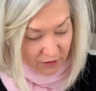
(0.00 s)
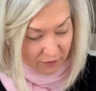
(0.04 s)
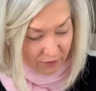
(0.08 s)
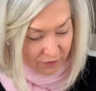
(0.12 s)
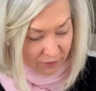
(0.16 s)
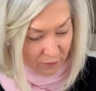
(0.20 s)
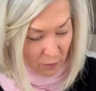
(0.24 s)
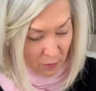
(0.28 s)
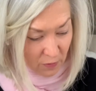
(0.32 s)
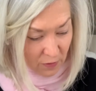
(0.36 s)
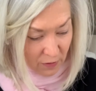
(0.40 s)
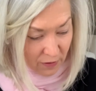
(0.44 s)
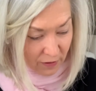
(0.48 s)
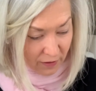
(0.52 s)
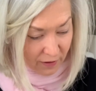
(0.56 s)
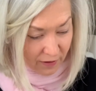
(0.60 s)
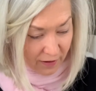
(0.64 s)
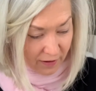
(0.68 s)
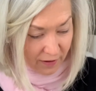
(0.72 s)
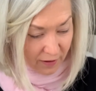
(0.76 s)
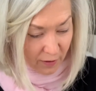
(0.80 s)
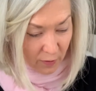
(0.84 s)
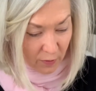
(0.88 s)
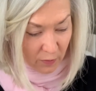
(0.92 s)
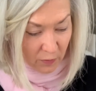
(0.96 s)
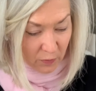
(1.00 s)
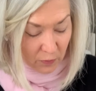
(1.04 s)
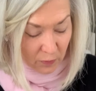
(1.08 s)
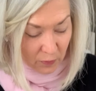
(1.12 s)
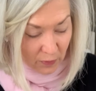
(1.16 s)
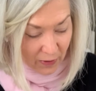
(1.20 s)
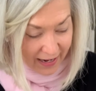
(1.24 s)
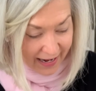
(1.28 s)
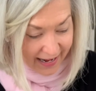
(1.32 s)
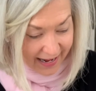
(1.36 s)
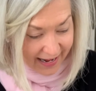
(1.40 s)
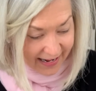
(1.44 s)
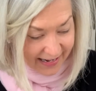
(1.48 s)
for
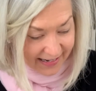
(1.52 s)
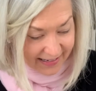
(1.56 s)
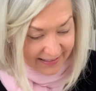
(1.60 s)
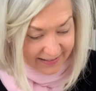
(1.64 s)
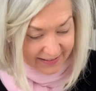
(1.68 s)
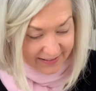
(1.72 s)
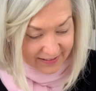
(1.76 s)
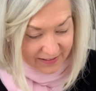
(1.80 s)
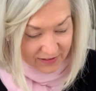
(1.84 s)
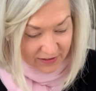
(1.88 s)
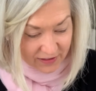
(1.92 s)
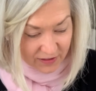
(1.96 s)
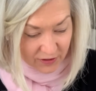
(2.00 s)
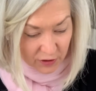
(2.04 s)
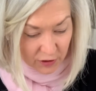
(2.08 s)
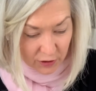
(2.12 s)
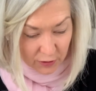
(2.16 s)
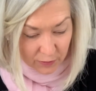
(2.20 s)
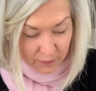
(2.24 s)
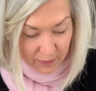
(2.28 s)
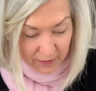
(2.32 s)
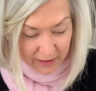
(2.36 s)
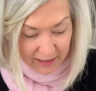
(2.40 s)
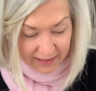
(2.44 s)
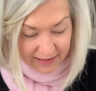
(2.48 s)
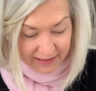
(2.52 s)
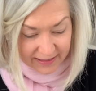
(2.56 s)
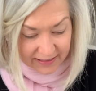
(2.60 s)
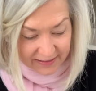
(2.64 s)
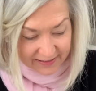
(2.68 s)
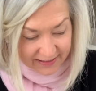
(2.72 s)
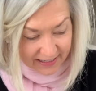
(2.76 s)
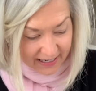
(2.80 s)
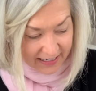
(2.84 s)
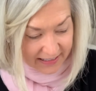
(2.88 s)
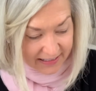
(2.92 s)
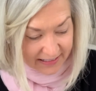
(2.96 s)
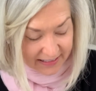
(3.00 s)
raised to be,
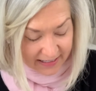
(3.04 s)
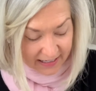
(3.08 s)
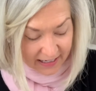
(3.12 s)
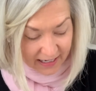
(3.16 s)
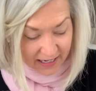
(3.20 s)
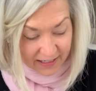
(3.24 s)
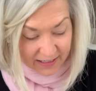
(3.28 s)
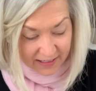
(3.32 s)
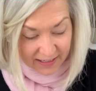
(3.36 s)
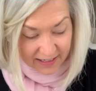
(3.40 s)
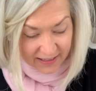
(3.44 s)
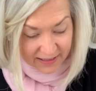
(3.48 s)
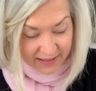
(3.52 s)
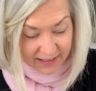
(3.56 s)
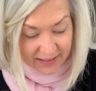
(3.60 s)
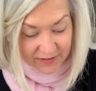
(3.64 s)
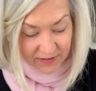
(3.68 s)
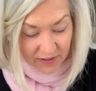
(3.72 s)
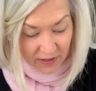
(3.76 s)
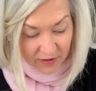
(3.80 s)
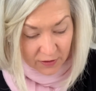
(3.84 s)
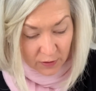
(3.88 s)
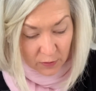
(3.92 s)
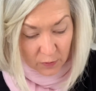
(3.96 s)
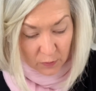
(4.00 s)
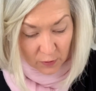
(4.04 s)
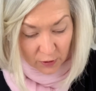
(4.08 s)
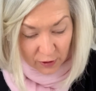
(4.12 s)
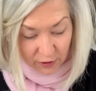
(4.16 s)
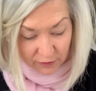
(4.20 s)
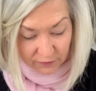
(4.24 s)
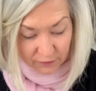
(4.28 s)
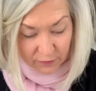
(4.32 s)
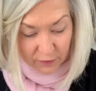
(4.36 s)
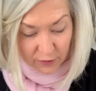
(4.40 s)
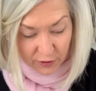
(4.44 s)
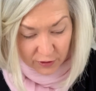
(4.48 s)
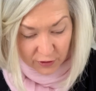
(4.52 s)
this idea, this other
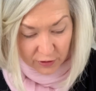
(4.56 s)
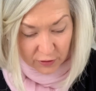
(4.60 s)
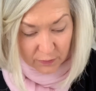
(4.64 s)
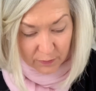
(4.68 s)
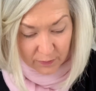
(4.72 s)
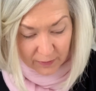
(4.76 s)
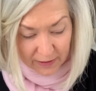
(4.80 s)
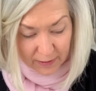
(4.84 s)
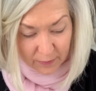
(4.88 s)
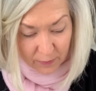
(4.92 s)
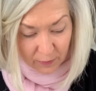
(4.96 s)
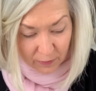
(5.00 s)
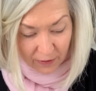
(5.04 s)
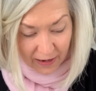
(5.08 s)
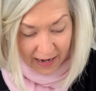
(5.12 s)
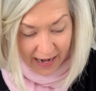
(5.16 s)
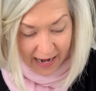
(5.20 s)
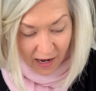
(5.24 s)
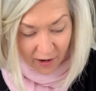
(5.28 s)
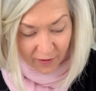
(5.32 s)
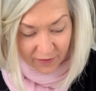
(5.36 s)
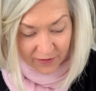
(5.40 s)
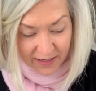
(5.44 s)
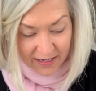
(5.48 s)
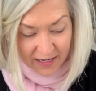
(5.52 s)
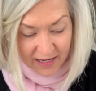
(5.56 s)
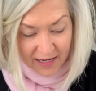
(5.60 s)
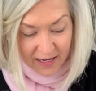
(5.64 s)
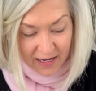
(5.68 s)
word for to be proud.